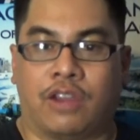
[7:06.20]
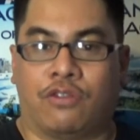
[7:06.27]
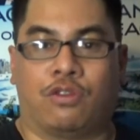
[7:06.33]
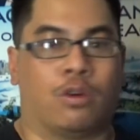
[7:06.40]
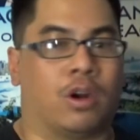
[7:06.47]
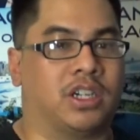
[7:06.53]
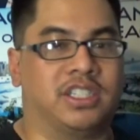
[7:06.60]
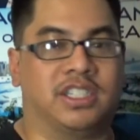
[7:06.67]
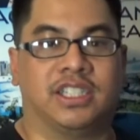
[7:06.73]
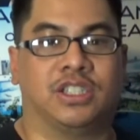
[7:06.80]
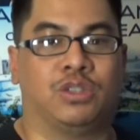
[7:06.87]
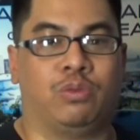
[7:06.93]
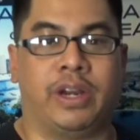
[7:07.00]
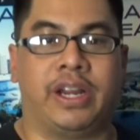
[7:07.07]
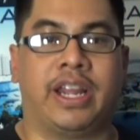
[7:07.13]
you for watching
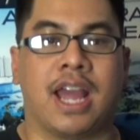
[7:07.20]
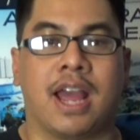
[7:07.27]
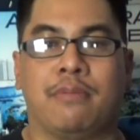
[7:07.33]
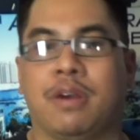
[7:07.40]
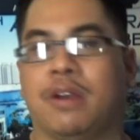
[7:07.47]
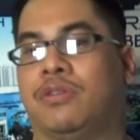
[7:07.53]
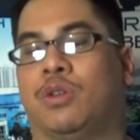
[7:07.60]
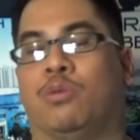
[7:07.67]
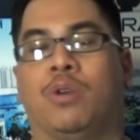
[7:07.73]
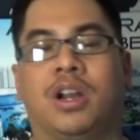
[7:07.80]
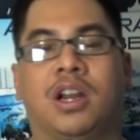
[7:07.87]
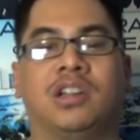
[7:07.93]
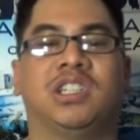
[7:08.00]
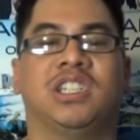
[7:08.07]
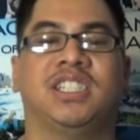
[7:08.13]
this recap of the
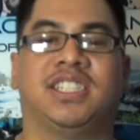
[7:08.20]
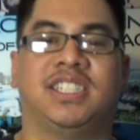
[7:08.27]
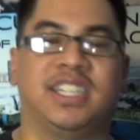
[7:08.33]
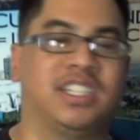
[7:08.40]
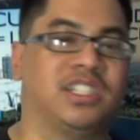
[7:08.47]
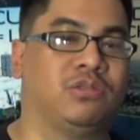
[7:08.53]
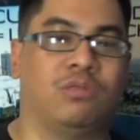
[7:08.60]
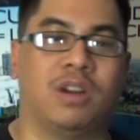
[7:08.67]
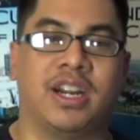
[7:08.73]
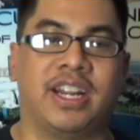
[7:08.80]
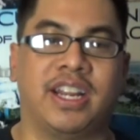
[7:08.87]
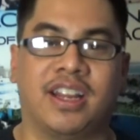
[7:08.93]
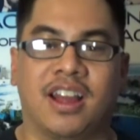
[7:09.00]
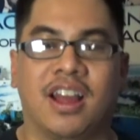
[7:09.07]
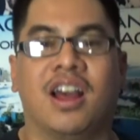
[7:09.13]
106th
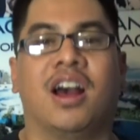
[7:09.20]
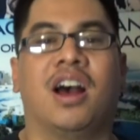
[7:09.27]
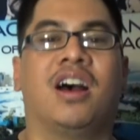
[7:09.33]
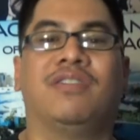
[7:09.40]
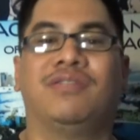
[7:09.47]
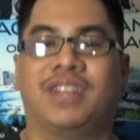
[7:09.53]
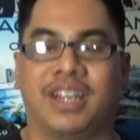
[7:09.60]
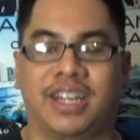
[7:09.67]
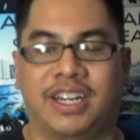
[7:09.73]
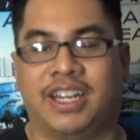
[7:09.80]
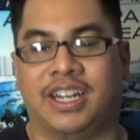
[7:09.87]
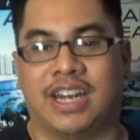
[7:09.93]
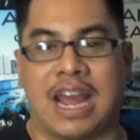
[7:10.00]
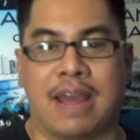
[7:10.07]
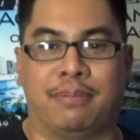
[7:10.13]
running of the
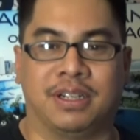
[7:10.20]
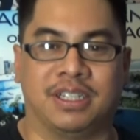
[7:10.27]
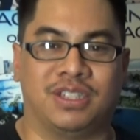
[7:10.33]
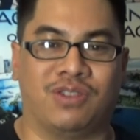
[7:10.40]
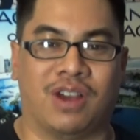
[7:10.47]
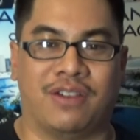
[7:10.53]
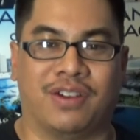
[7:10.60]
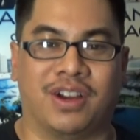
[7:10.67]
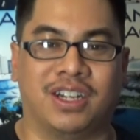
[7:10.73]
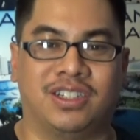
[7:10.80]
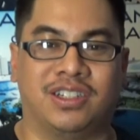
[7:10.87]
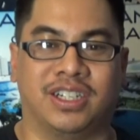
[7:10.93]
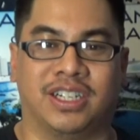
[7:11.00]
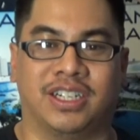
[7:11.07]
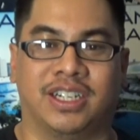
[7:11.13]
Indianapolis
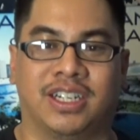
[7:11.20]
500.